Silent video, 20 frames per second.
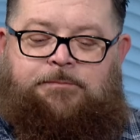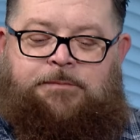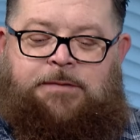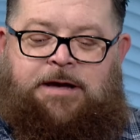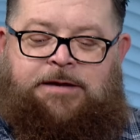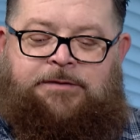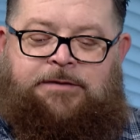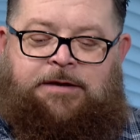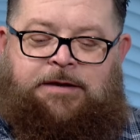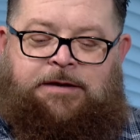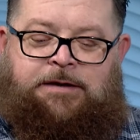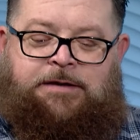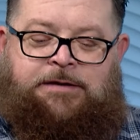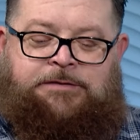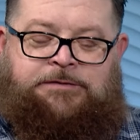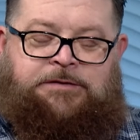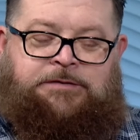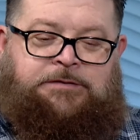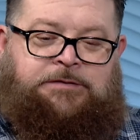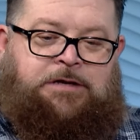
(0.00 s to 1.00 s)
my thing
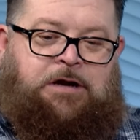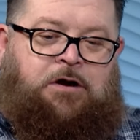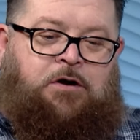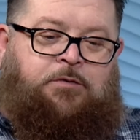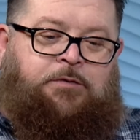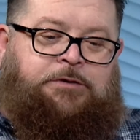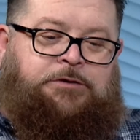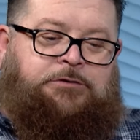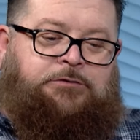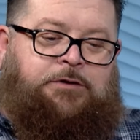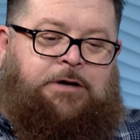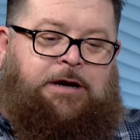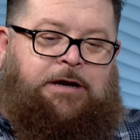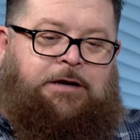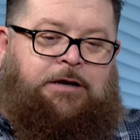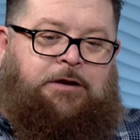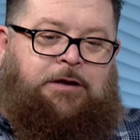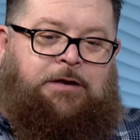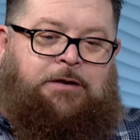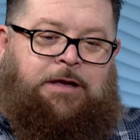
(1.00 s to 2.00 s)
is I always try
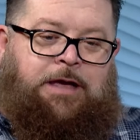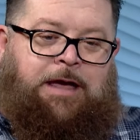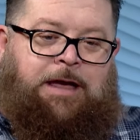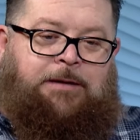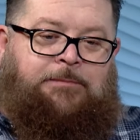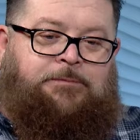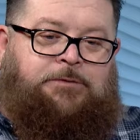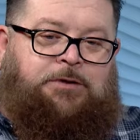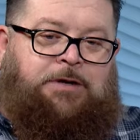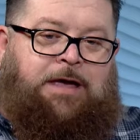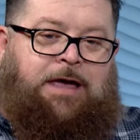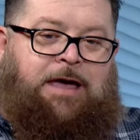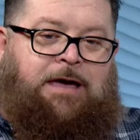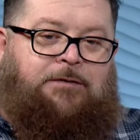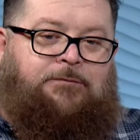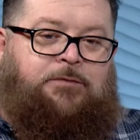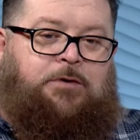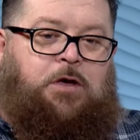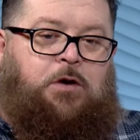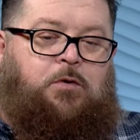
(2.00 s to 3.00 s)
to aim to
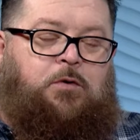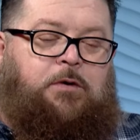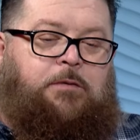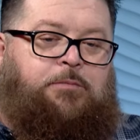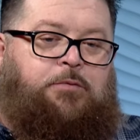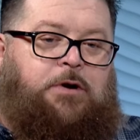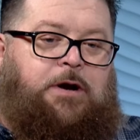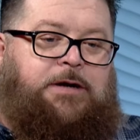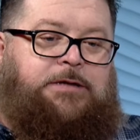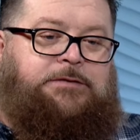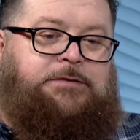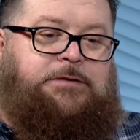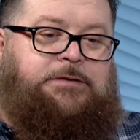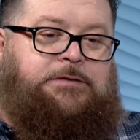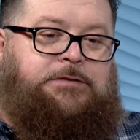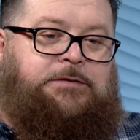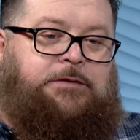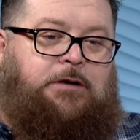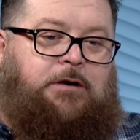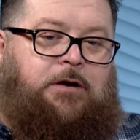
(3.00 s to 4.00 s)
have lower
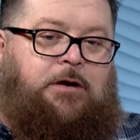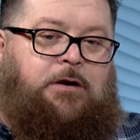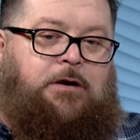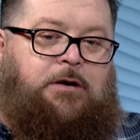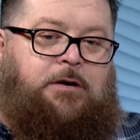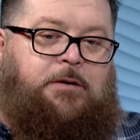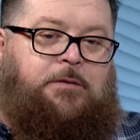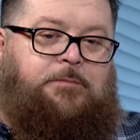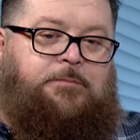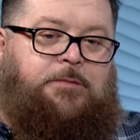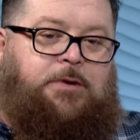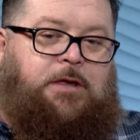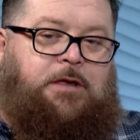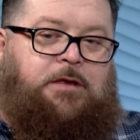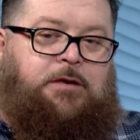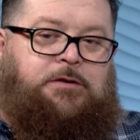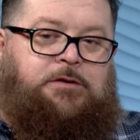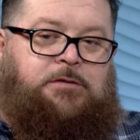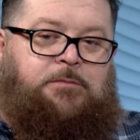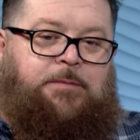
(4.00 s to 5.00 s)
prices
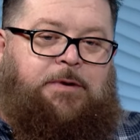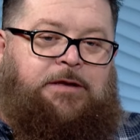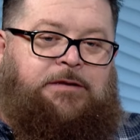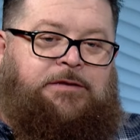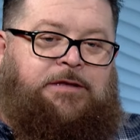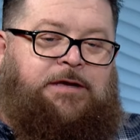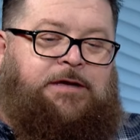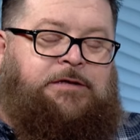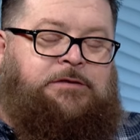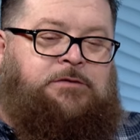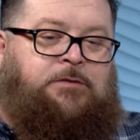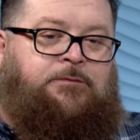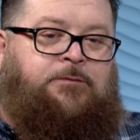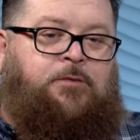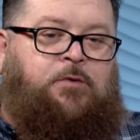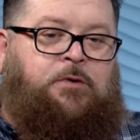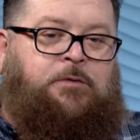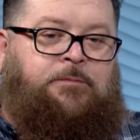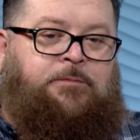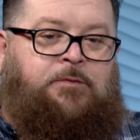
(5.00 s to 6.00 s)
to make things
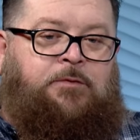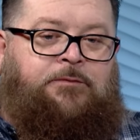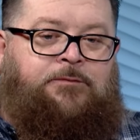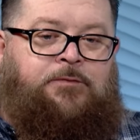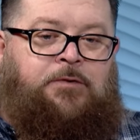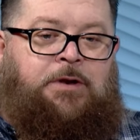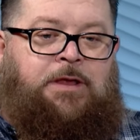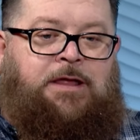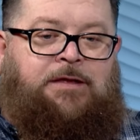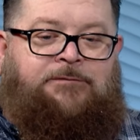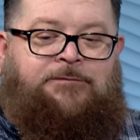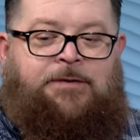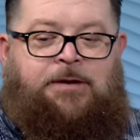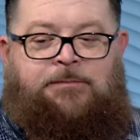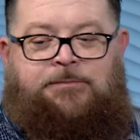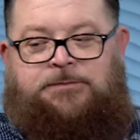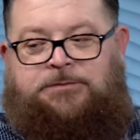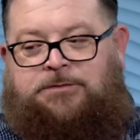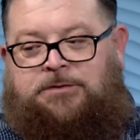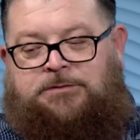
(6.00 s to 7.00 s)
affordable for a lot of
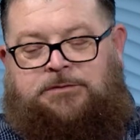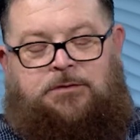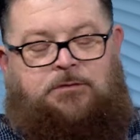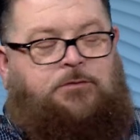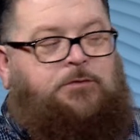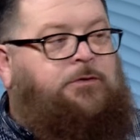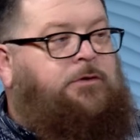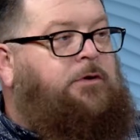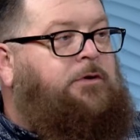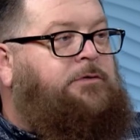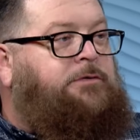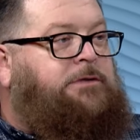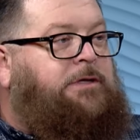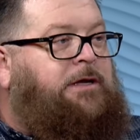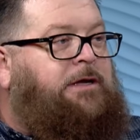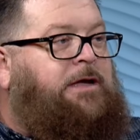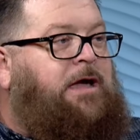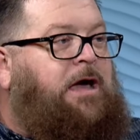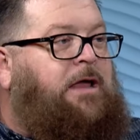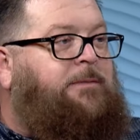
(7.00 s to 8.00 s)
families, because Lord knows the
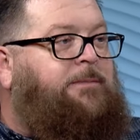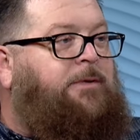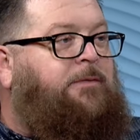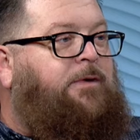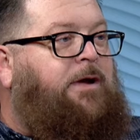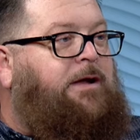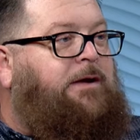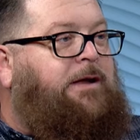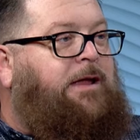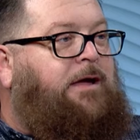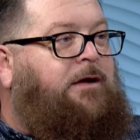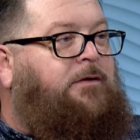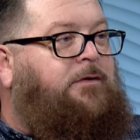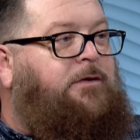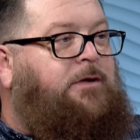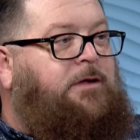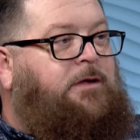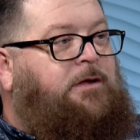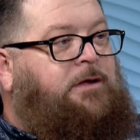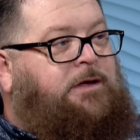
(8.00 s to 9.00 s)
economy right now
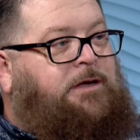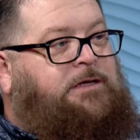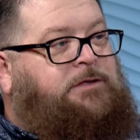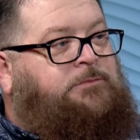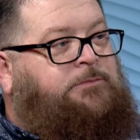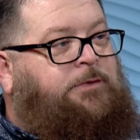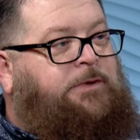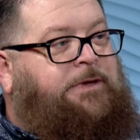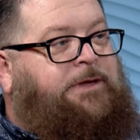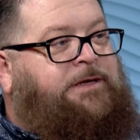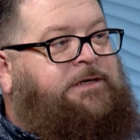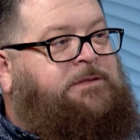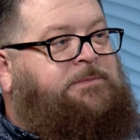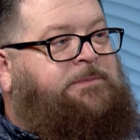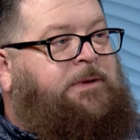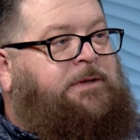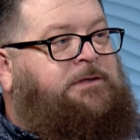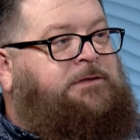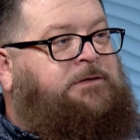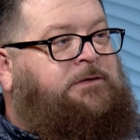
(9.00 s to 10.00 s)
is really
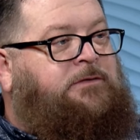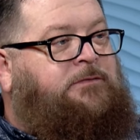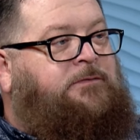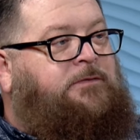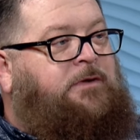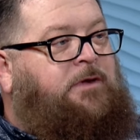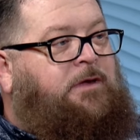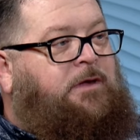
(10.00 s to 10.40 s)
expensive.